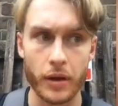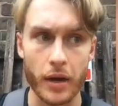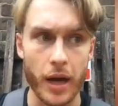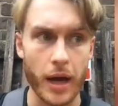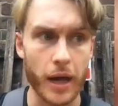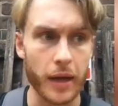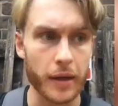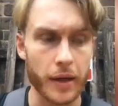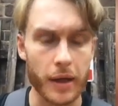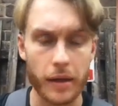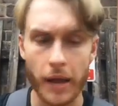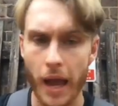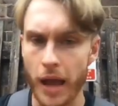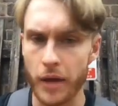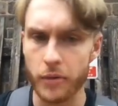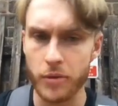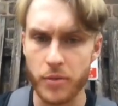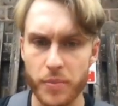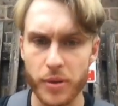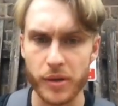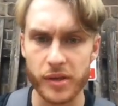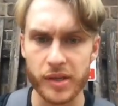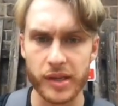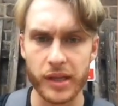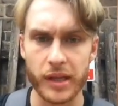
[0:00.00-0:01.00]
And how do we
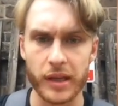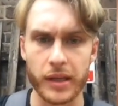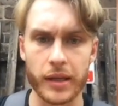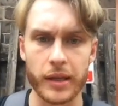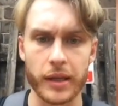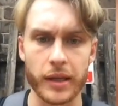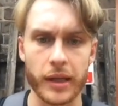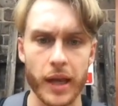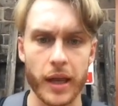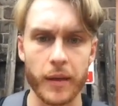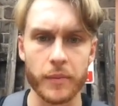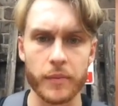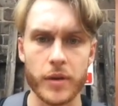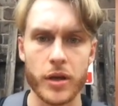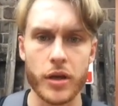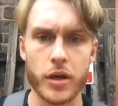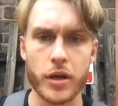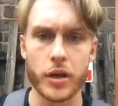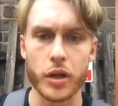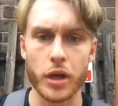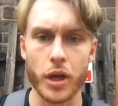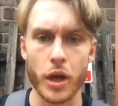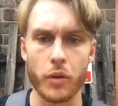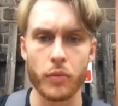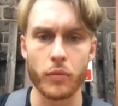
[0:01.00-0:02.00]
put skin in the game?
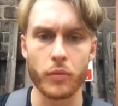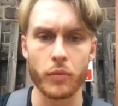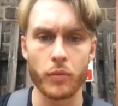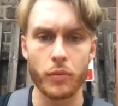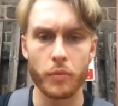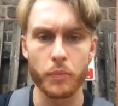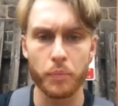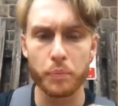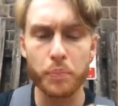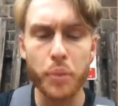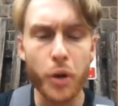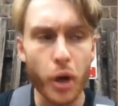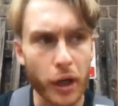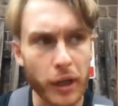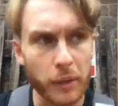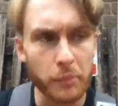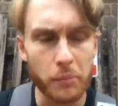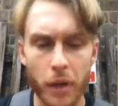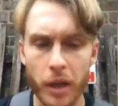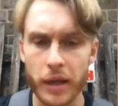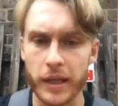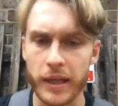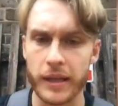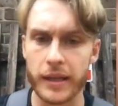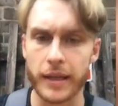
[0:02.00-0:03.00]
You know, putting
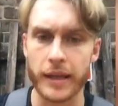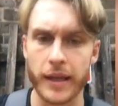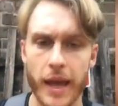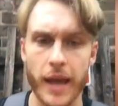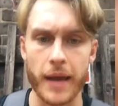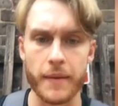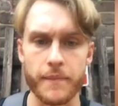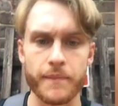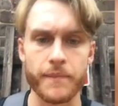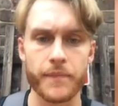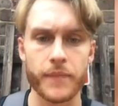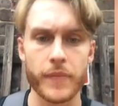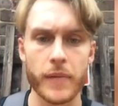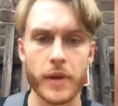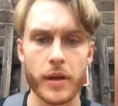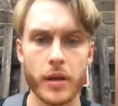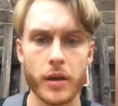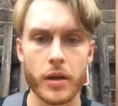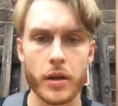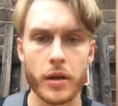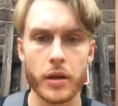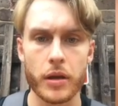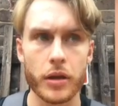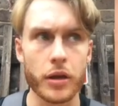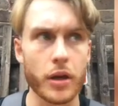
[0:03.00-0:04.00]
money in the game.
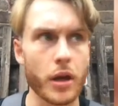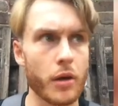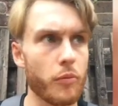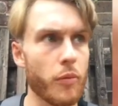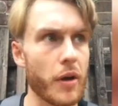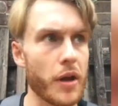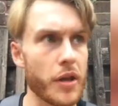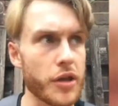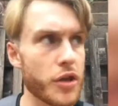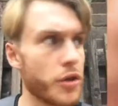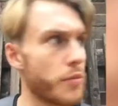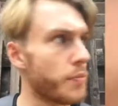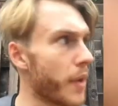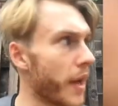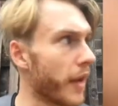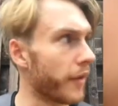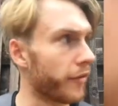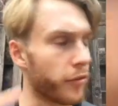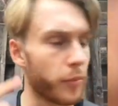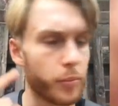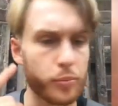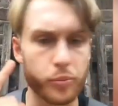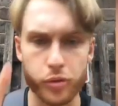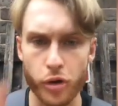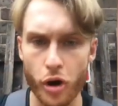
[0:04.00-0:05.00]
You know, whether you pay
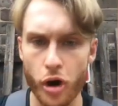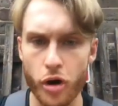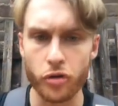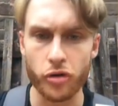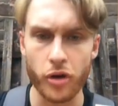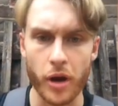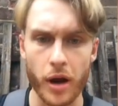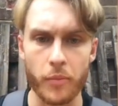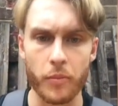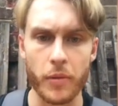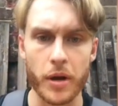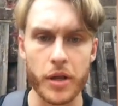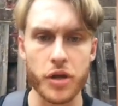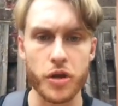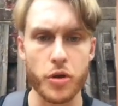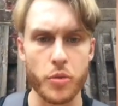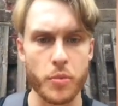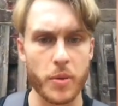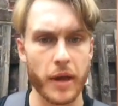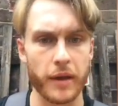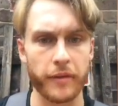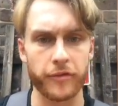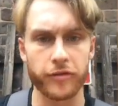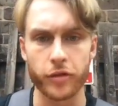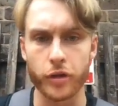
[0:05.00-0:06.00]
for a program, whether you
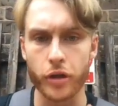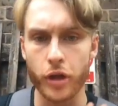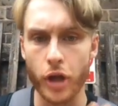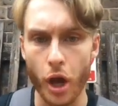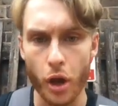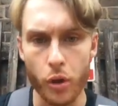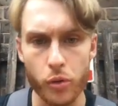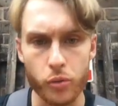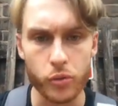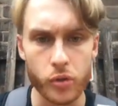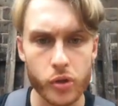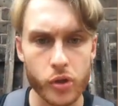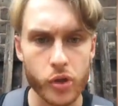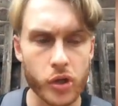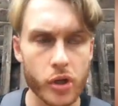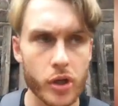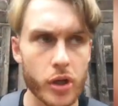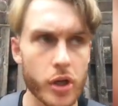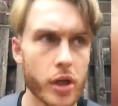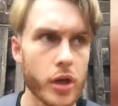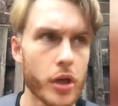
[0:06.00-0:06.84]
pay for a coach,